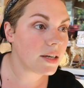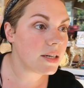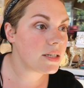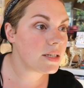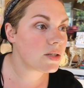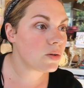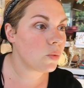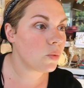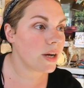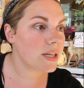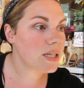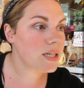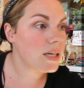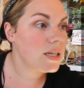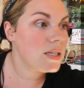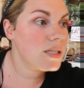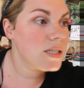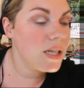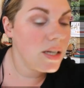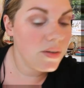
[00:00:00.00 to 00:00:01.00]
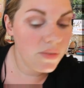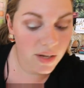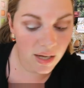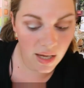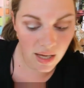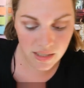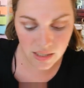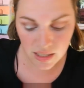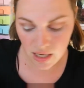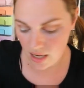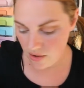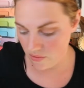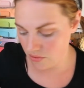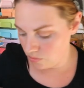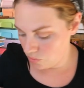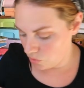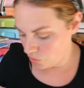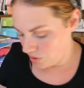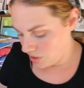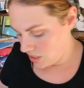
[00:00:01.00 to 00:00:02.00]
I need to wet it and see if it gets
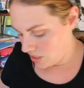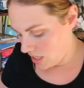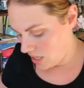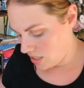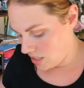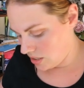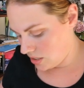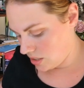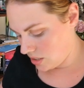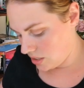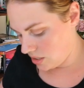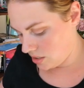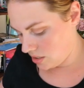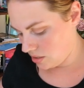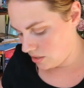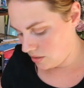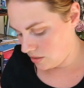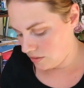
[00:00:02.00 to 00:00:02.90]
even more intense.